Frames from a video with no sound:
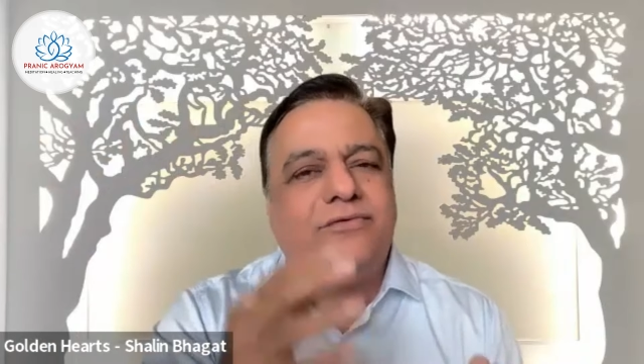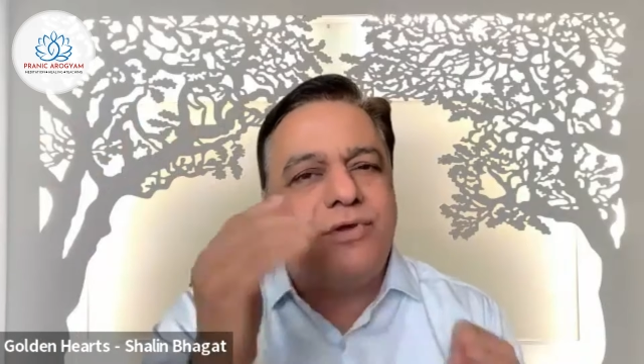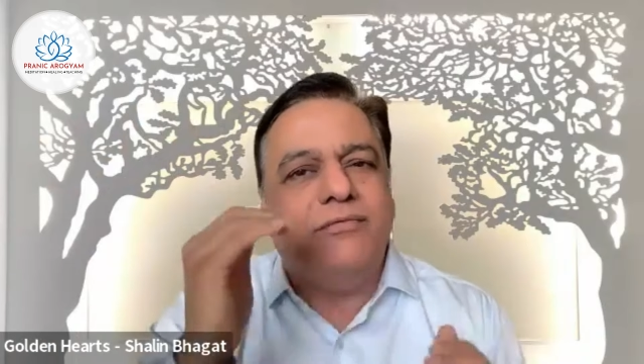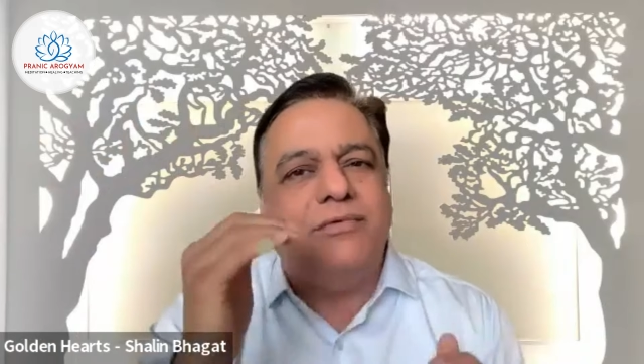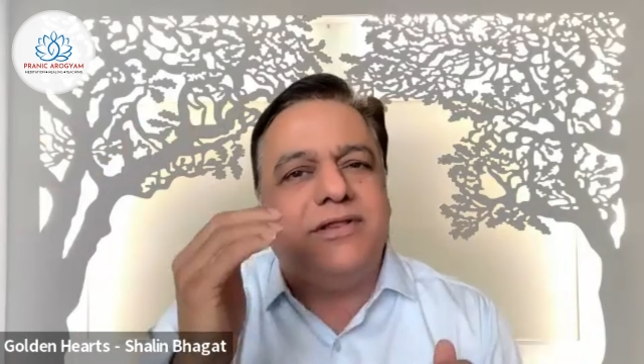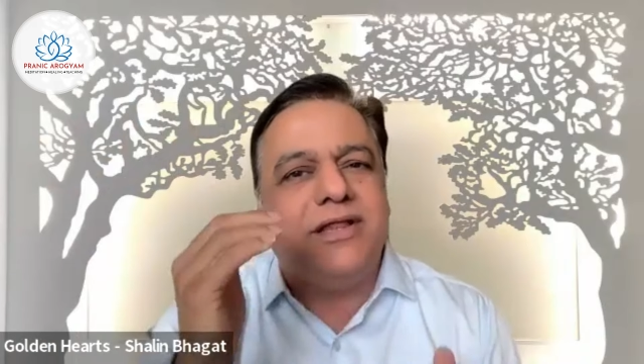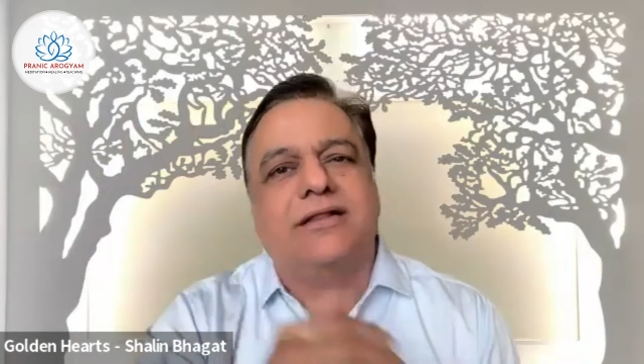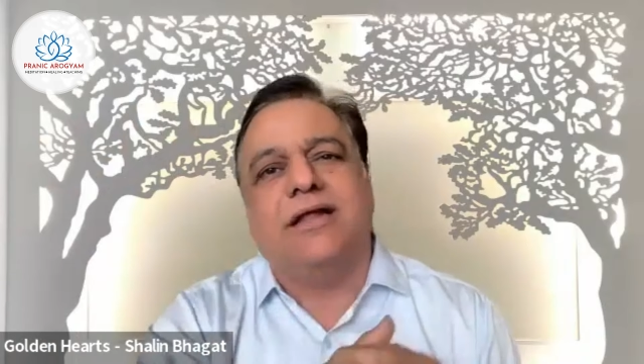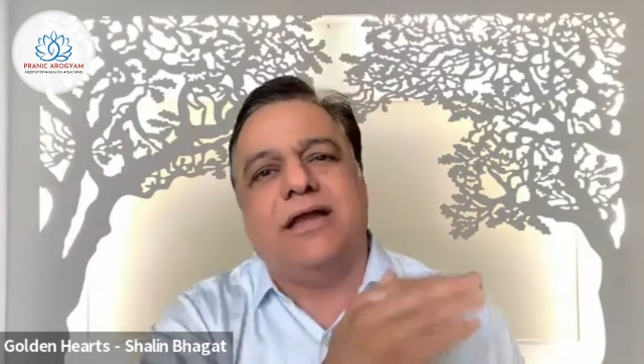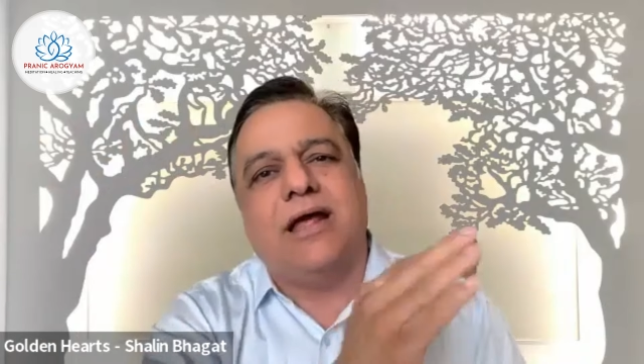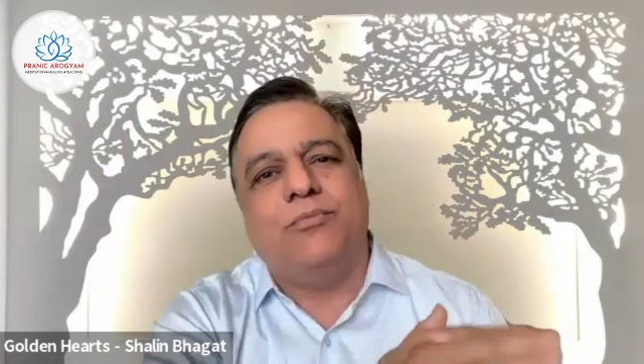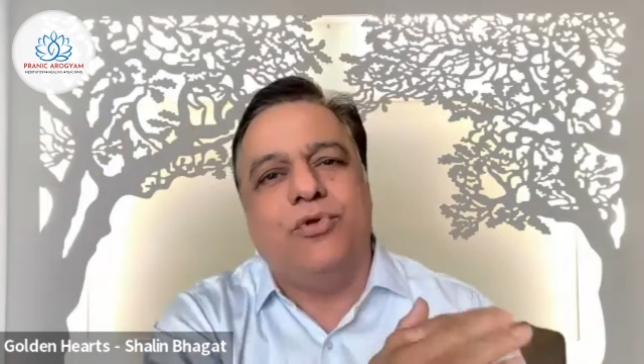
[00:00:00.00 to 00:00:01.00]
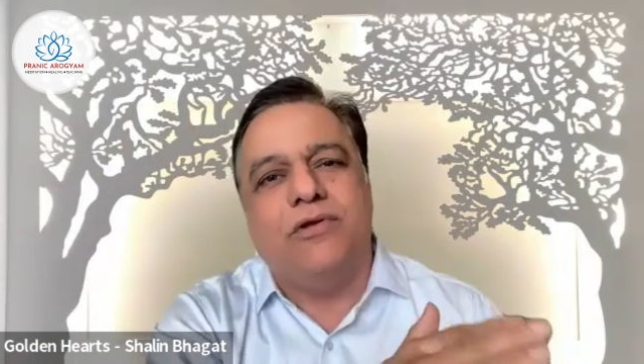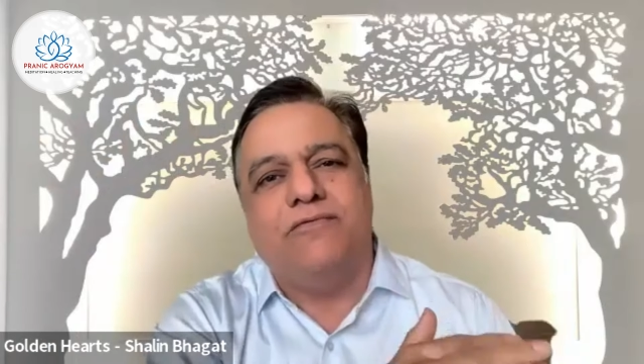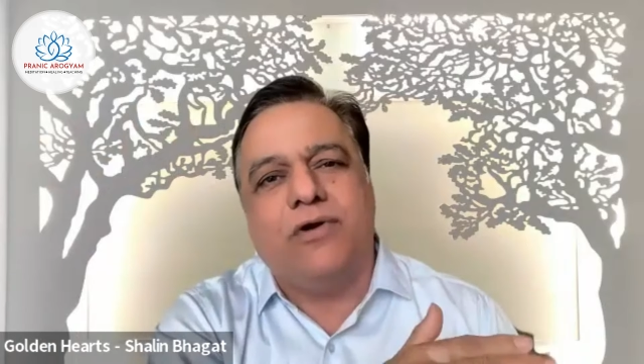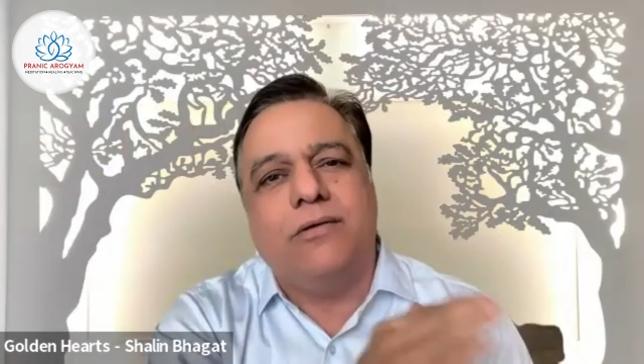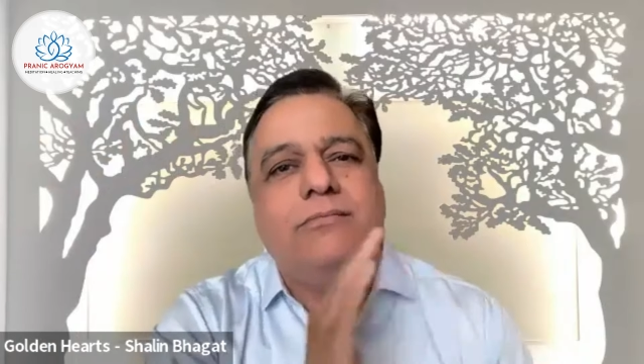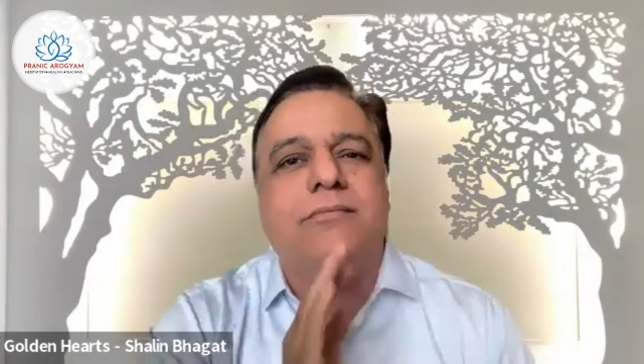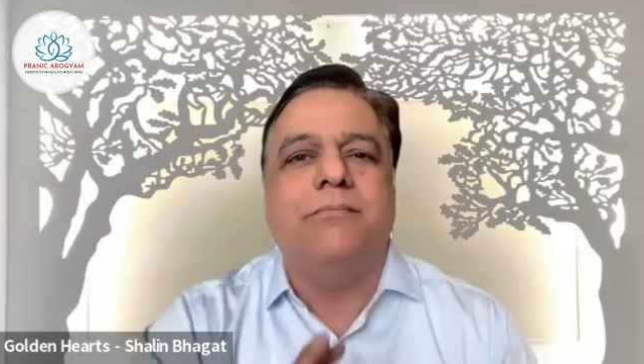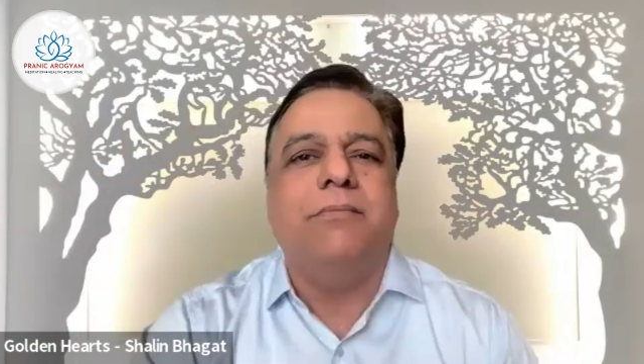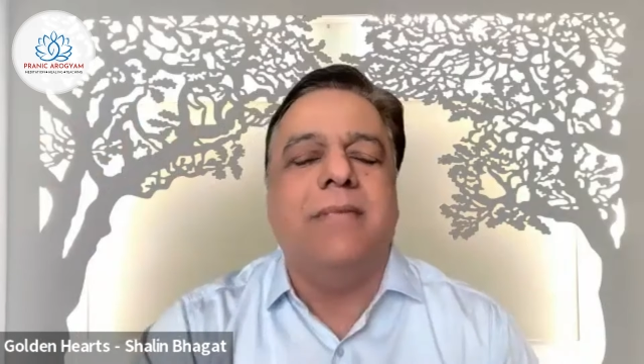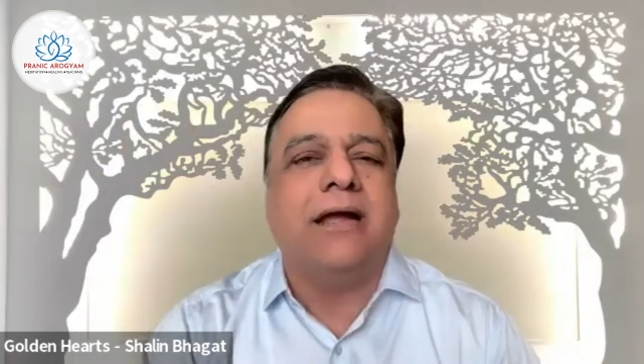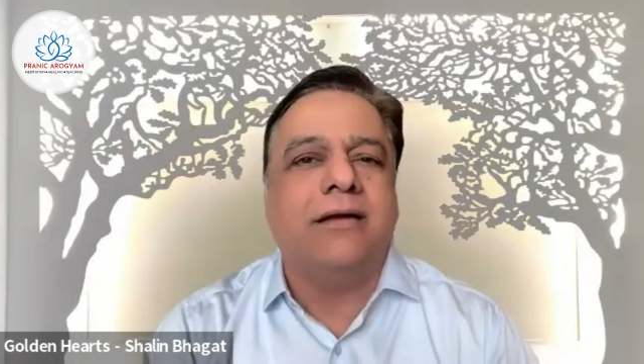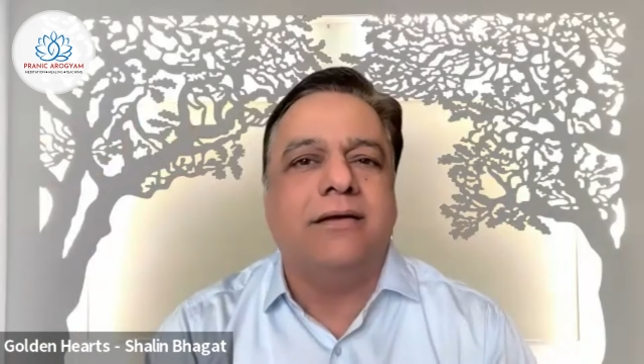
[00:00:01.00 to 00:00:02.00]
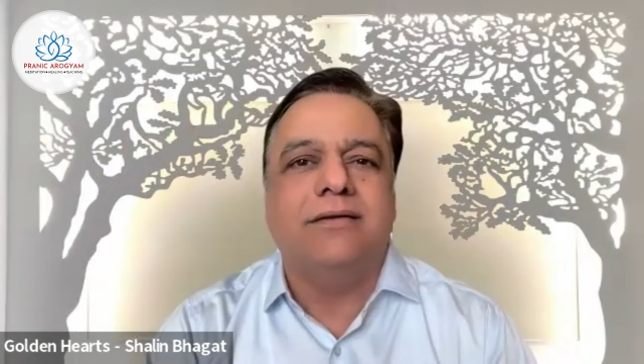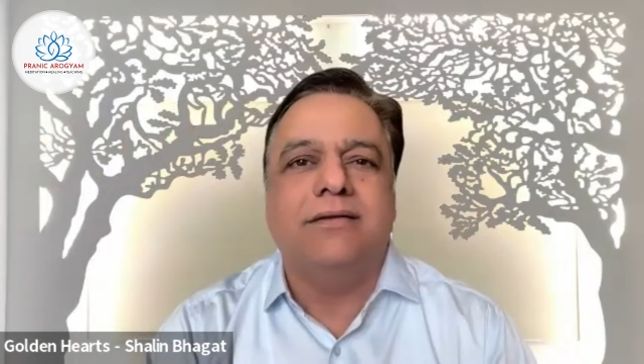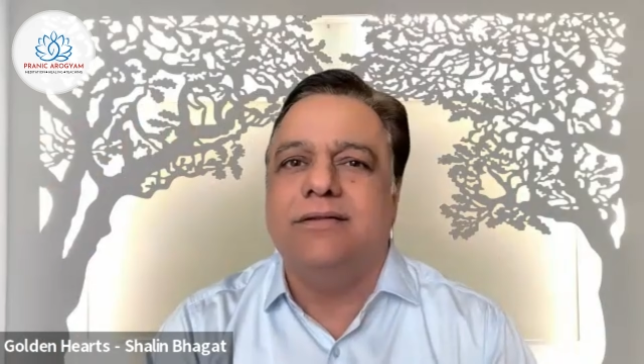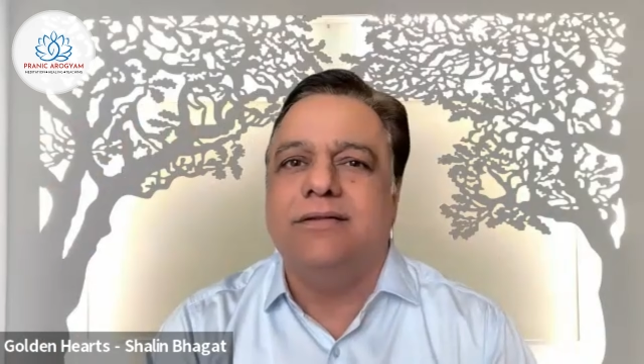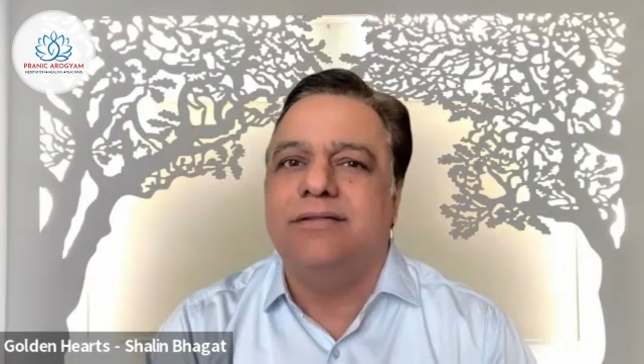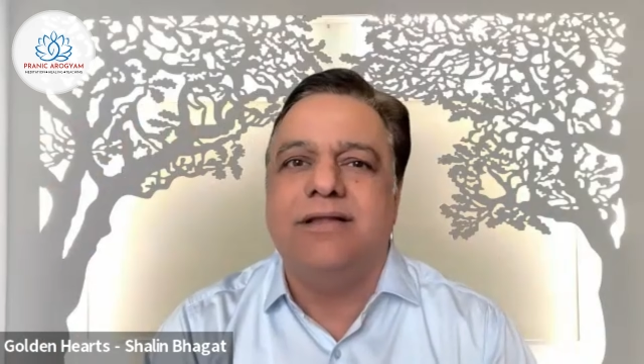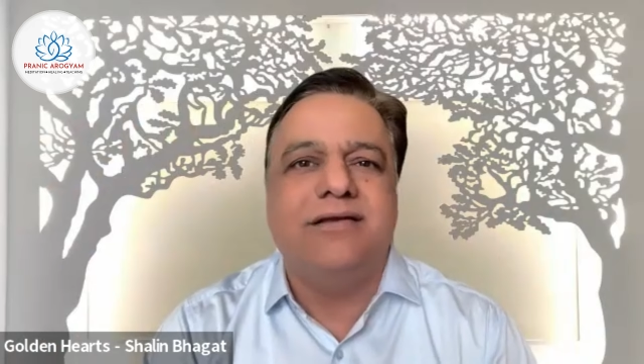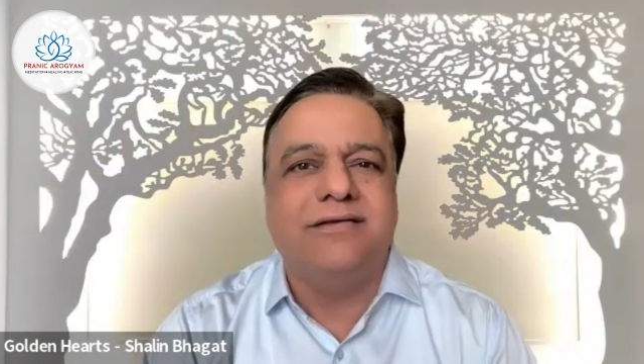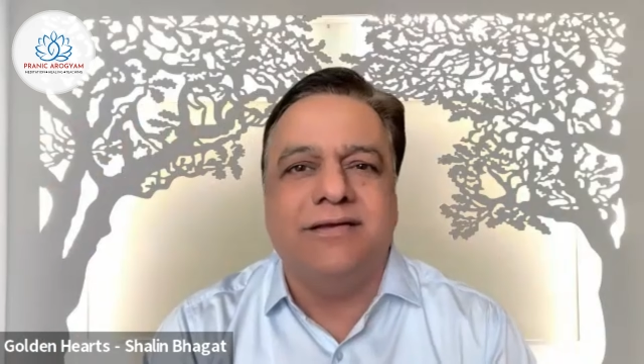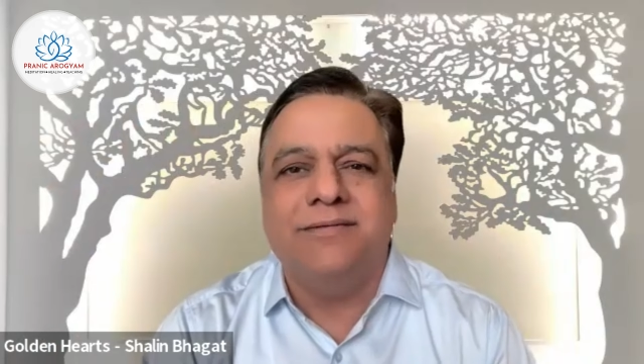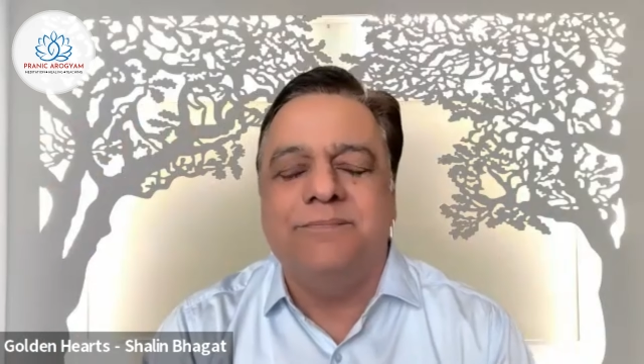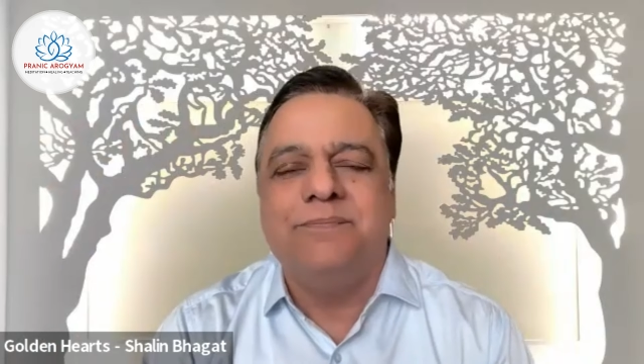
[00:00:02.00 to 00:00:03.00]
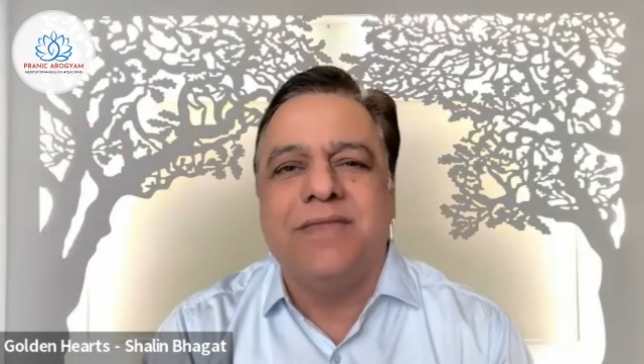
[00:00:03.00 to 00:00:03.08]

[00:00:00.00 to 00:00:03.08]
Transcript: so I will think that I'm doing from back, that's it.